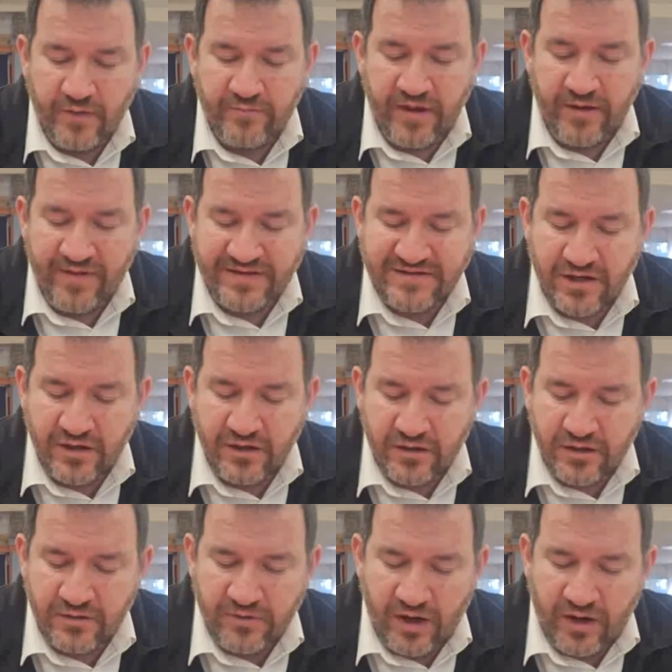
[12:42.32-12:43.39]
Maybe that's only
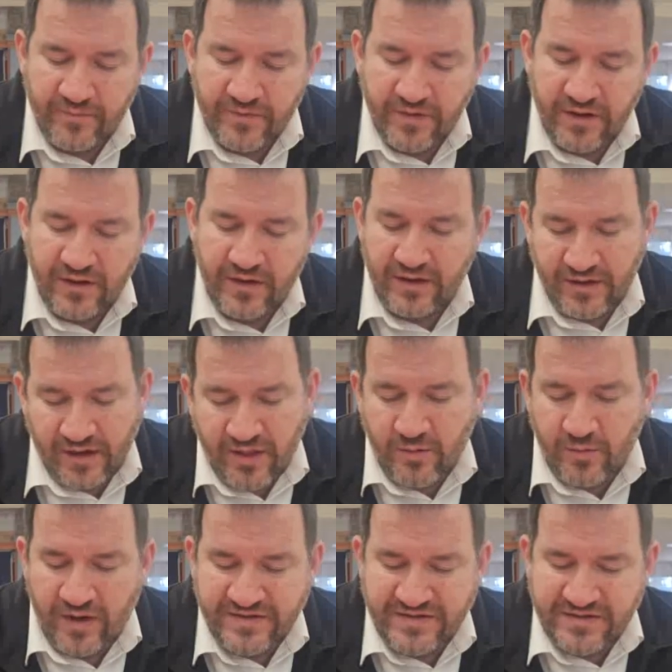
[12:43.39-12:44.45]
l'chumra. In other
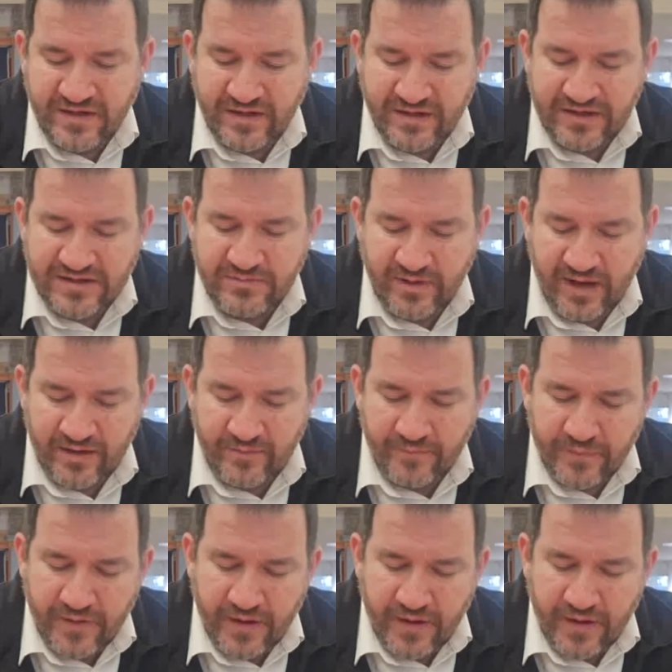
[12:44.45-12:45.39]
words, he's going to explain.